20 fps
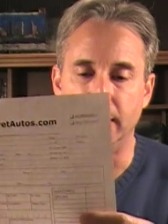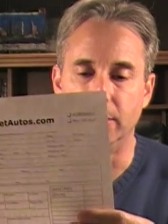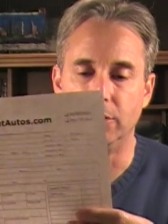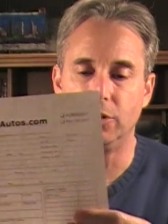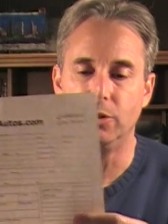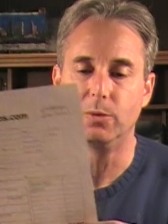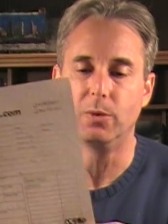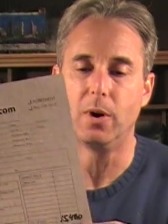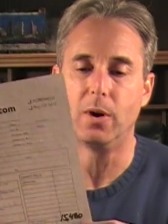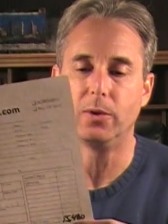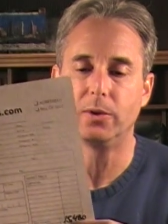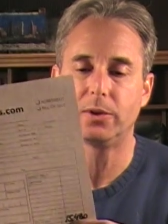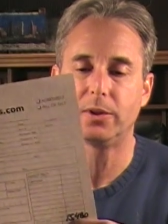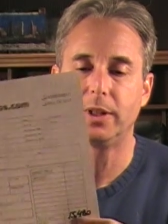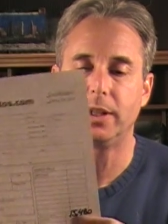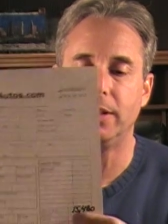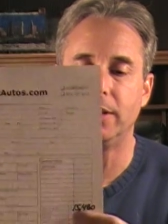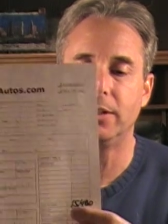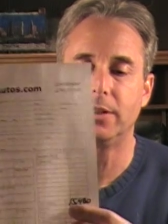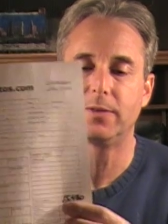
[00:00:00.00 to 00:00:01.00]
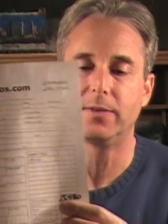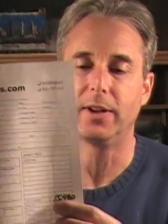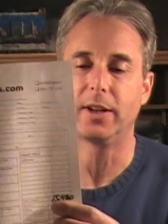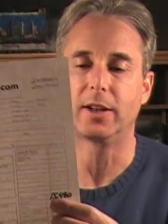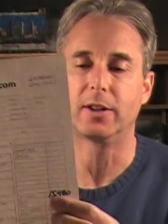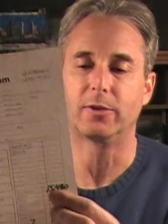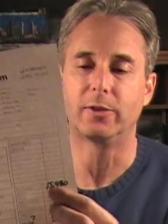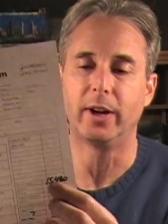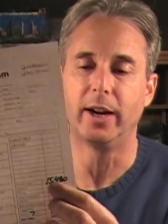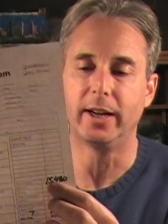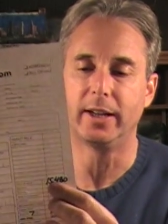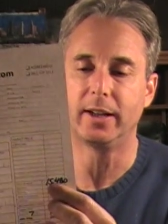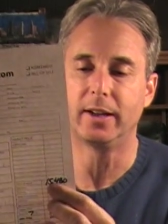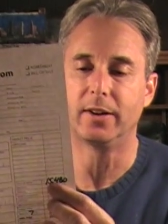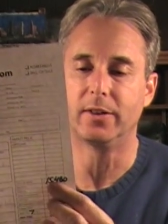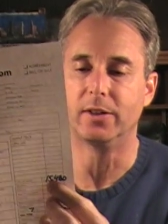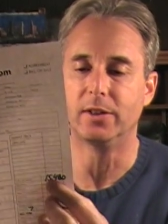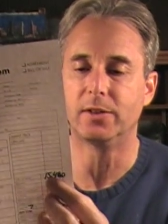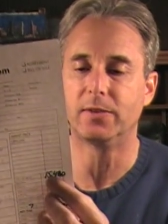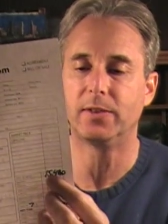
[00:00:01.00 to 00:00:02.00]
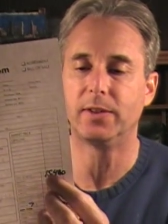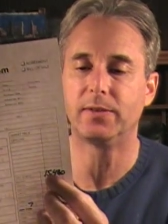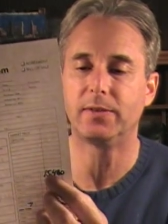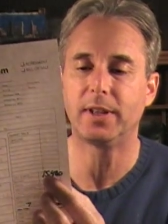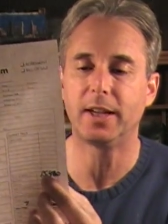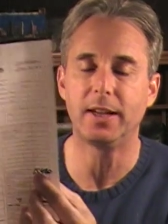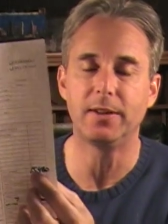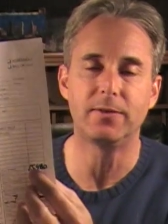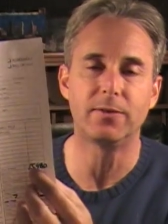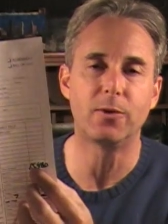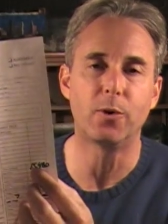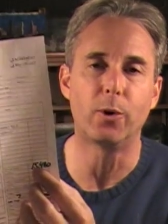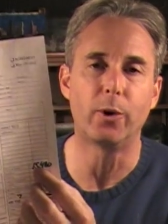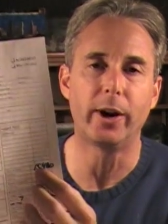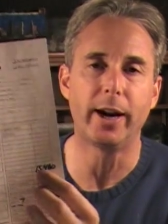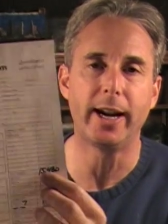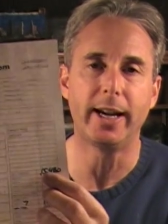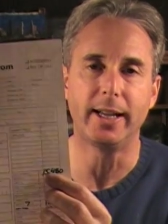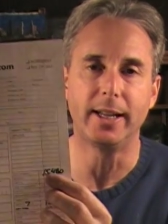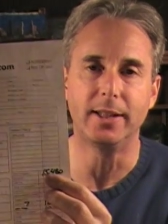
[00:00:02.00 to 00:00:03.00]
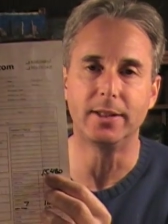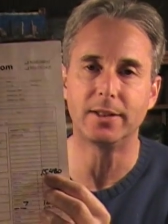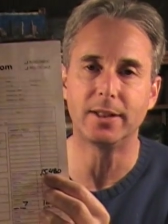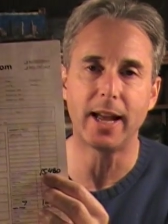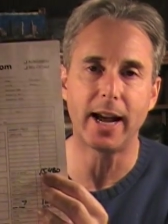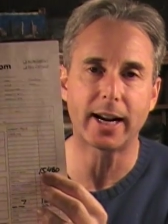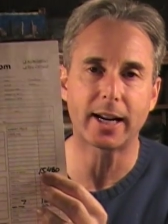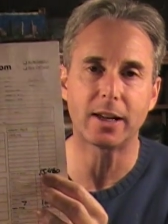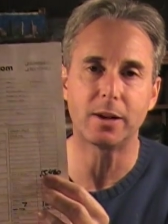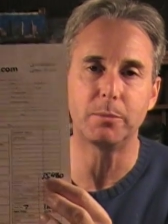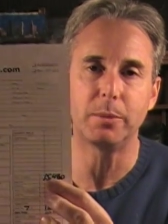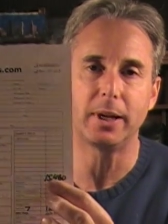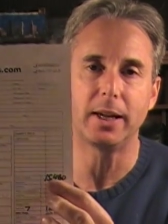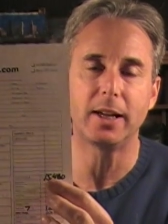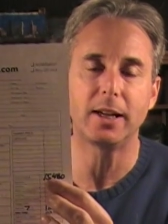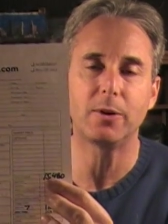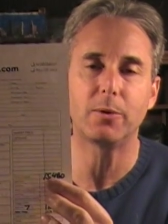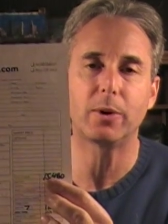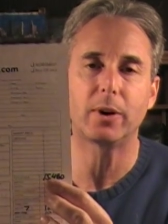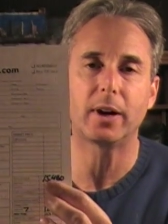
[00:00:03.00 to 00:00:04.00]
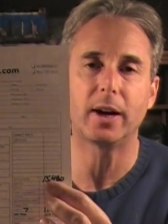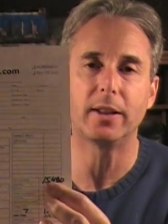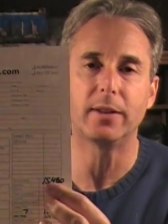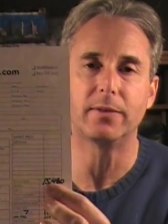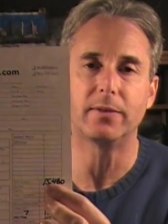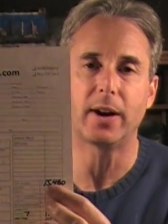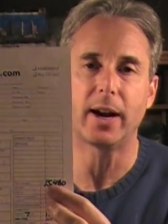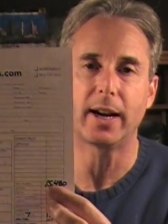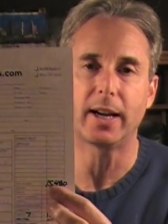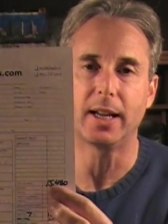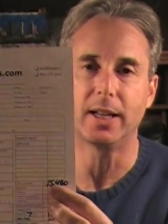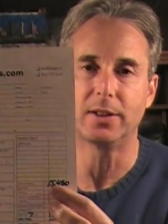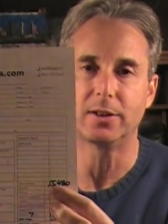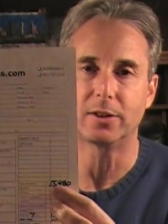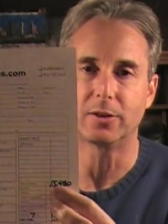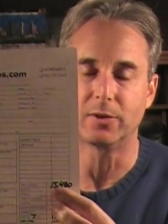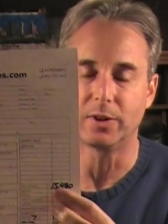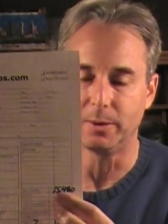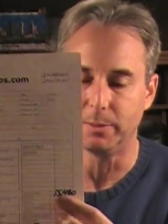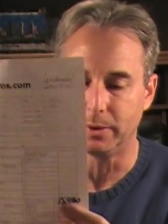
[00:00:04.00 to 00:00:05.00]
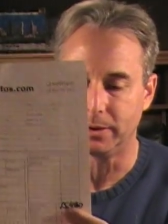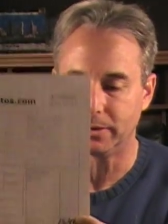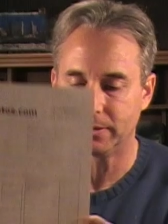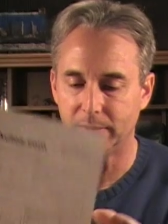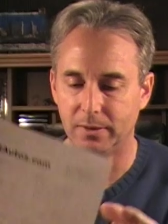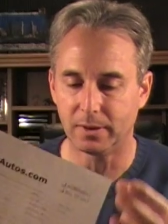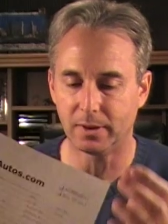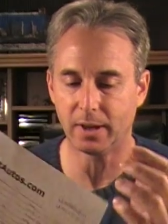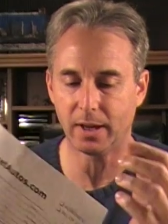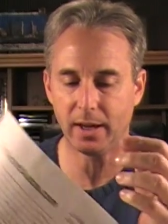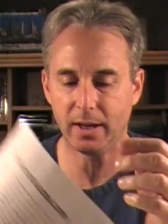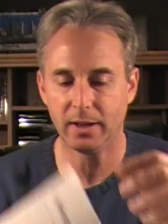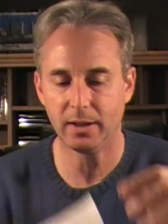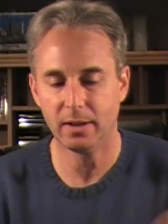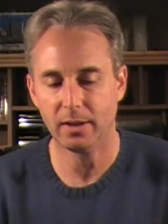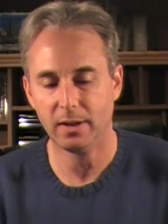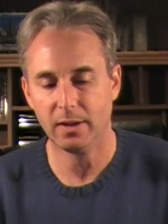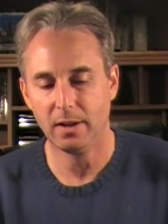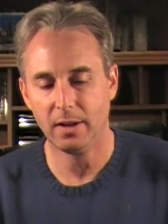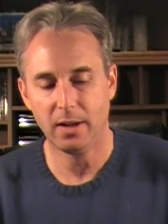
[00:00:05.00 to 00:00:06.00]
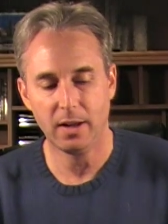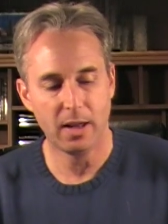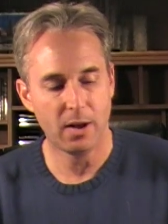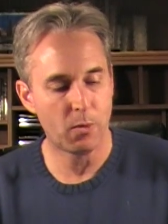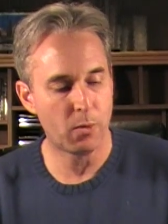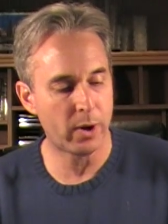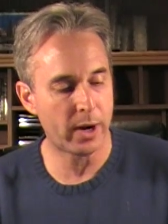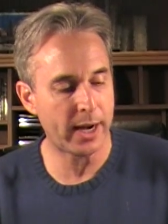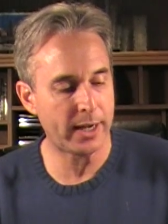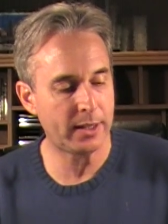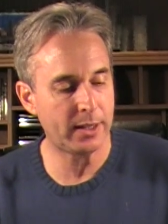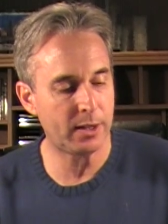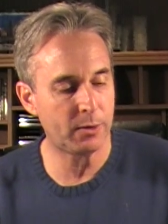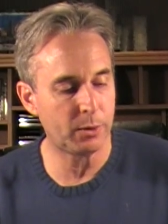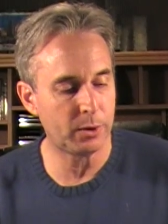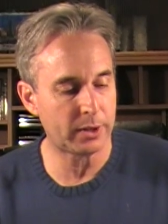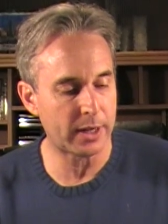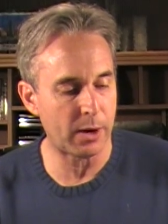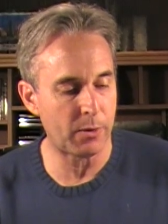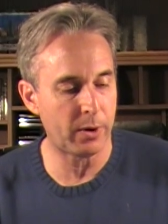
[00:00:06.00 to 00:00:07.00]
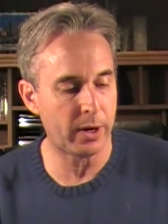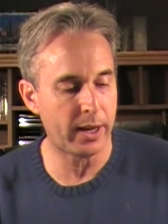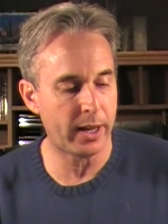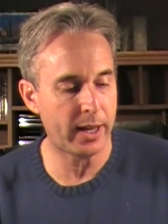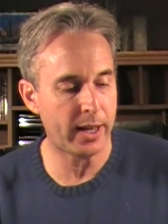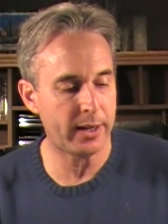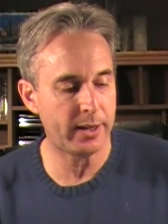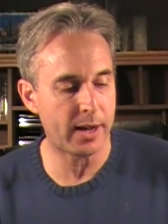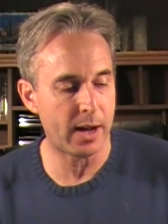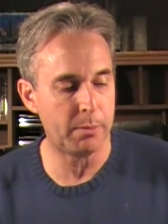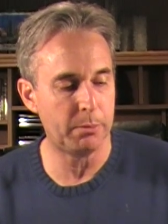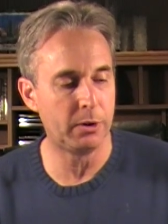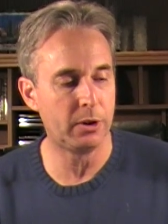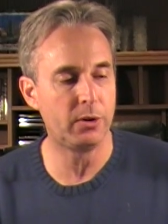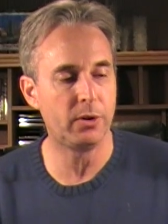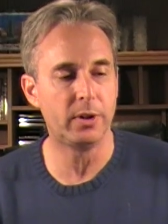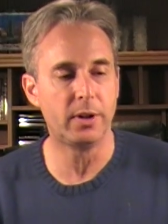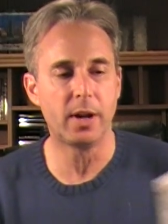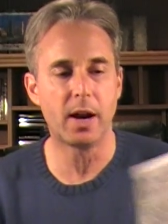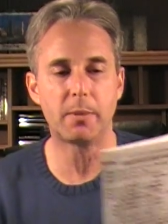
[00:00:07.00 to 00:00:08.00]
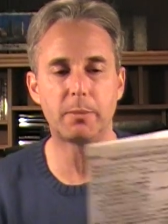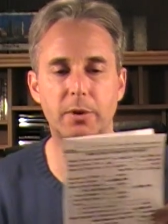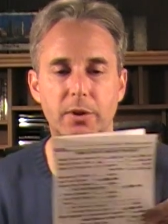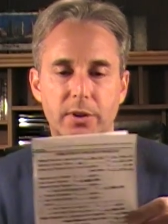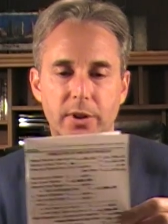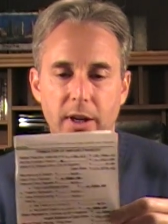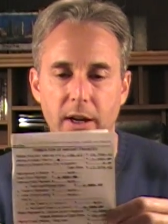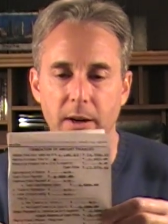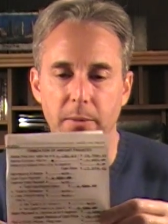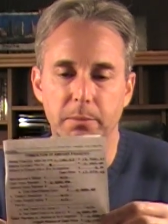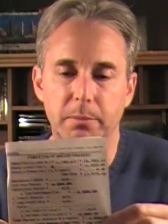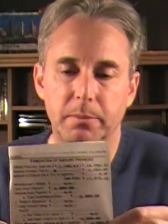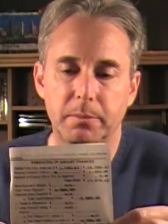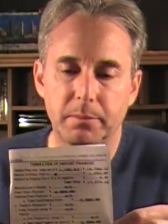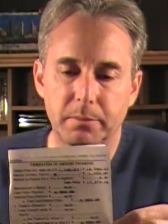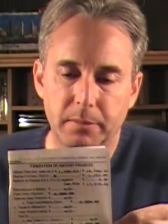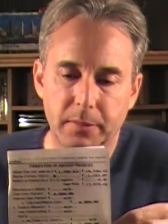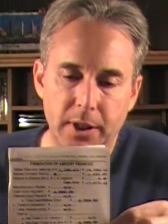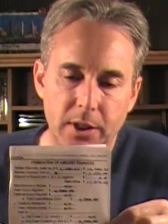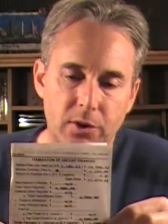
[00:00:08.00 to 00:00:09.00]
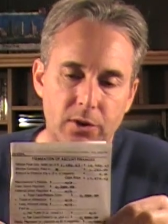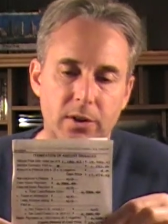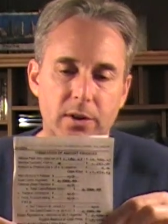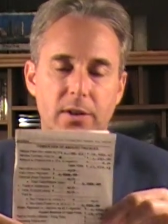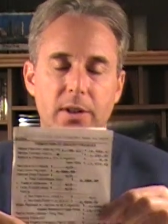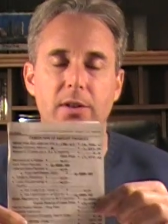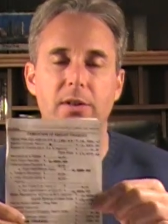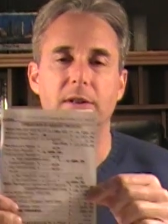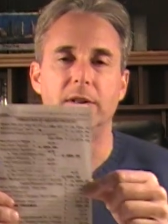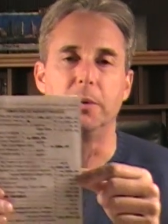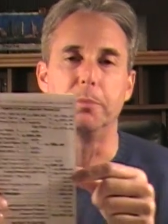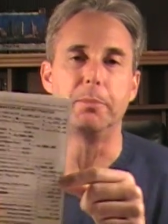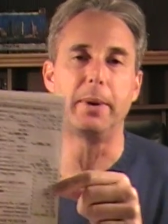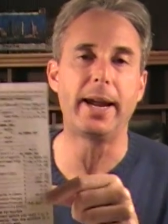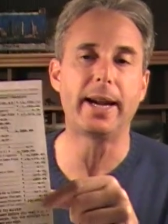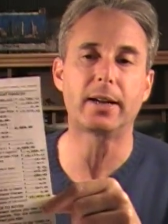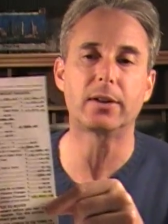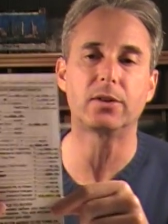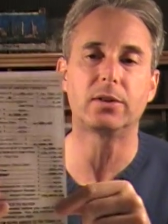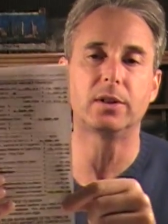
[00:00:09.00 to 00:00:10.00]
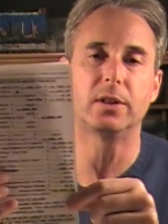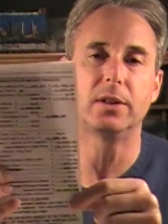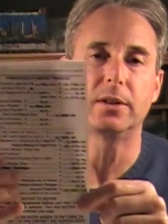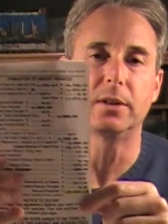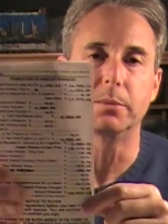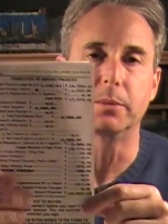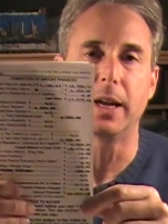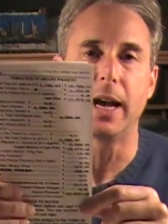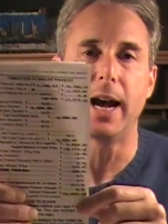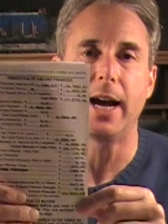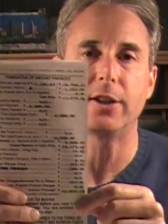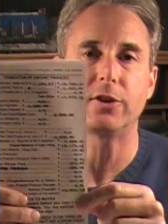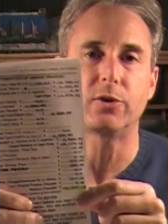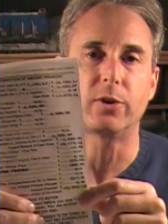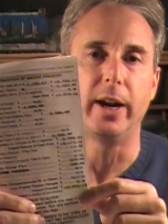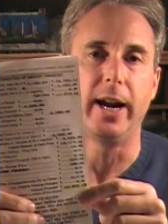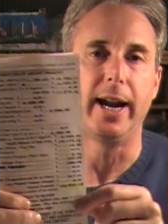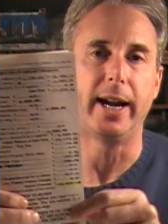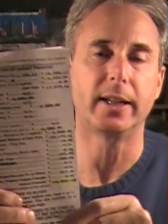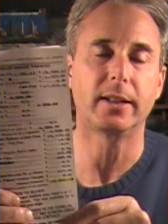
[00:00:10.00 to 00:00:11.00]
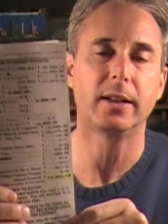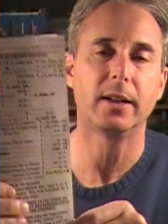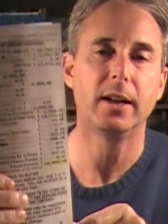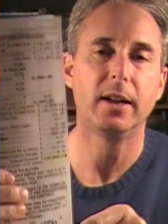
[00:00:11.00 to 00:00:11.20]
is you won't see this figure right here, this $15,480. It's not going to be anywhere on the finance agreement. Okay, what I did was I went ahead and I blew the numbers up. This is a banker system contract,